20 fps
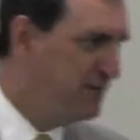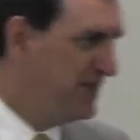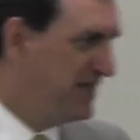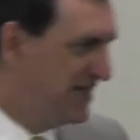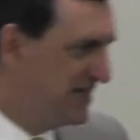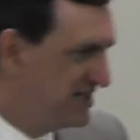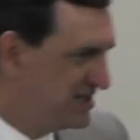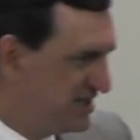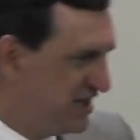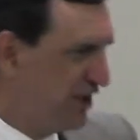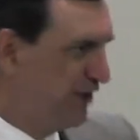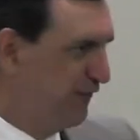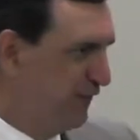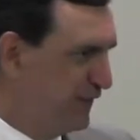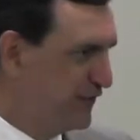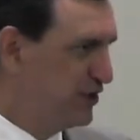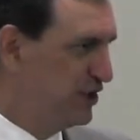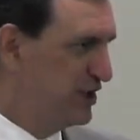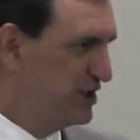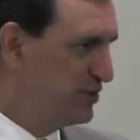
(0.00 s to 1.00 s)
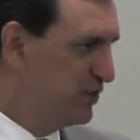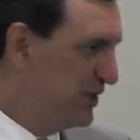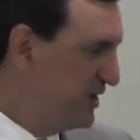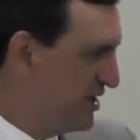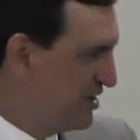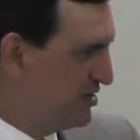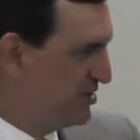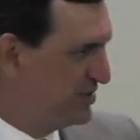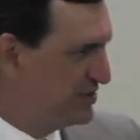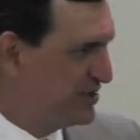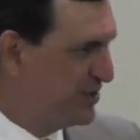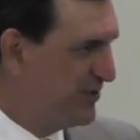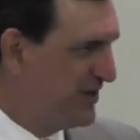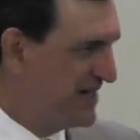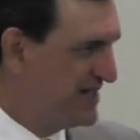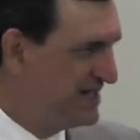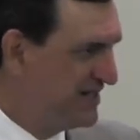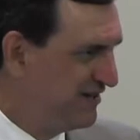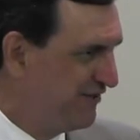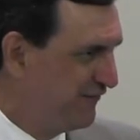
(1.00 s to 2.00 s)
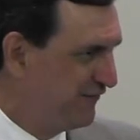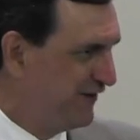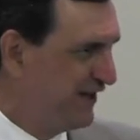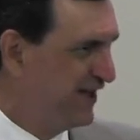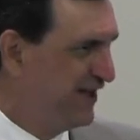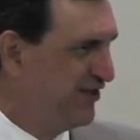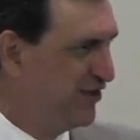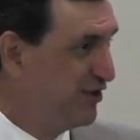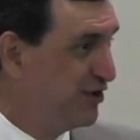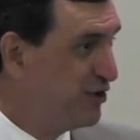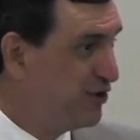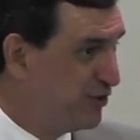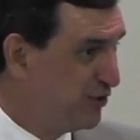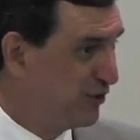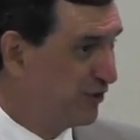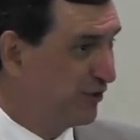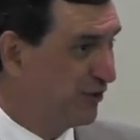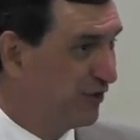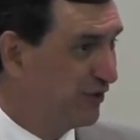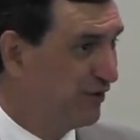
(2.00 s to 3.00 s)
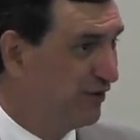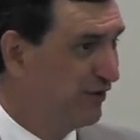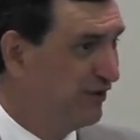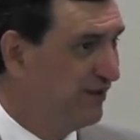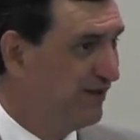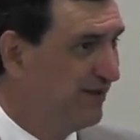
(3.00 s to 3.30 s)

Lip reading: being selfishness, we also identify the cure